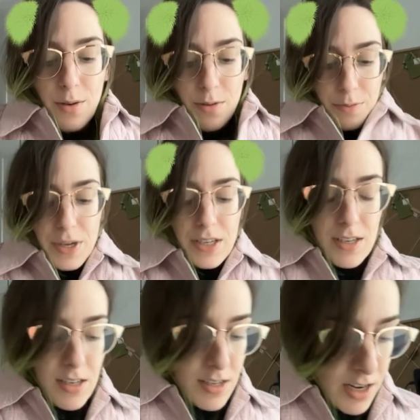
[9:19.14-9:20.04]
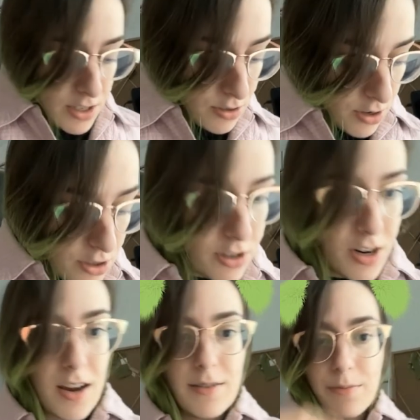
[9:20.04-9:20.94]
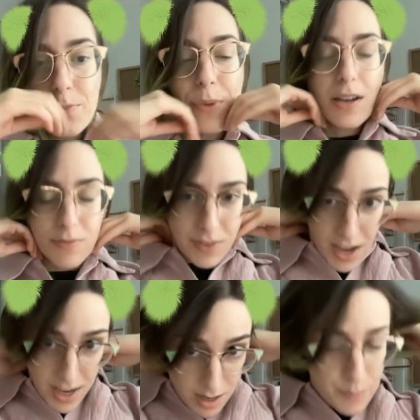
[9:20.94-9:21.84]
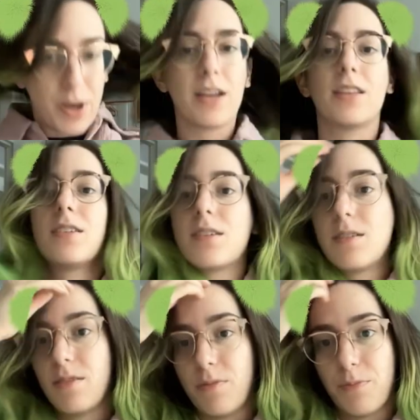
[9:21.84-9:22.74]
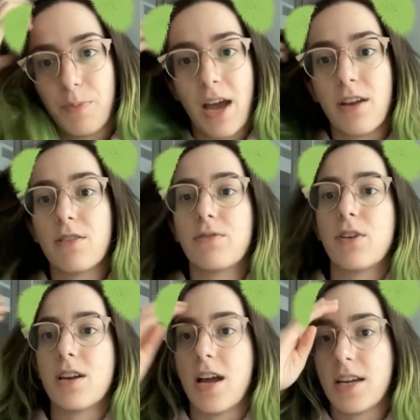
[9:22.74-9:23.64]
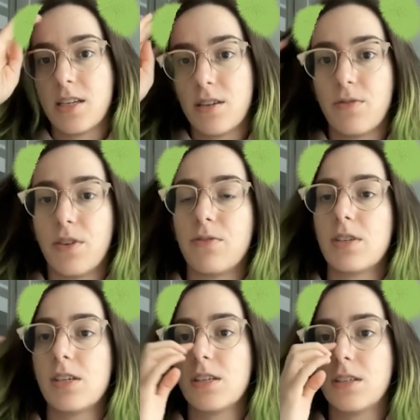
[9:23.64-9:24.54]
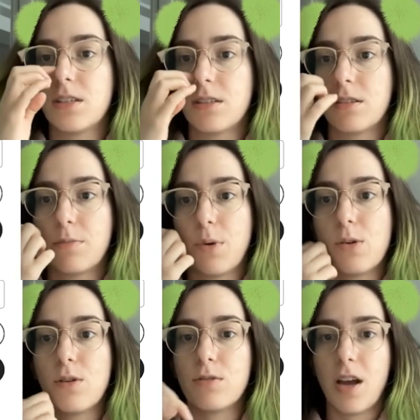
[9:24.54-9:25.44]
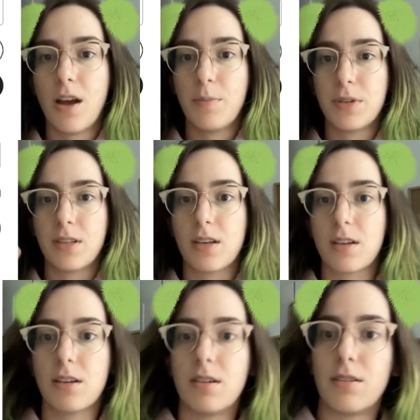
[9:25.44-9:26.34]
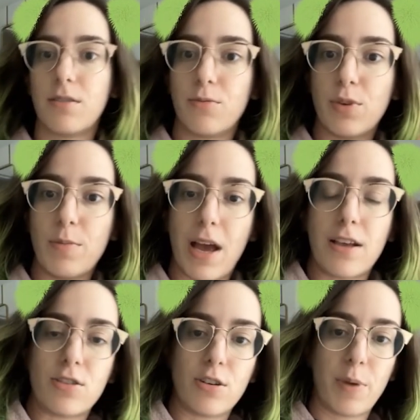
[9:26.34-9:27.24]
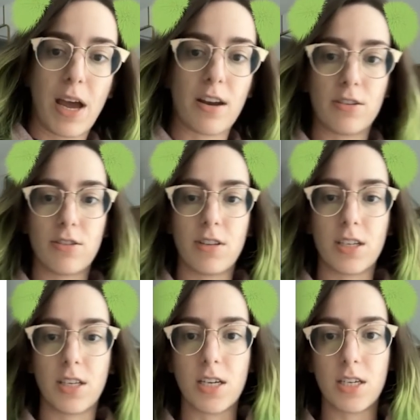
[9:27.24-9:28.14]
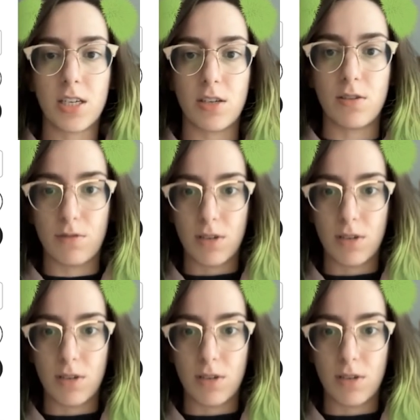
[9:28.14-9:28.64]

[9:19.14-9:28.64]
because it's this nice structured cotton. But I ended up buying this pattern for a 1950s polo top. It's like a remastered pattern, so they send it to you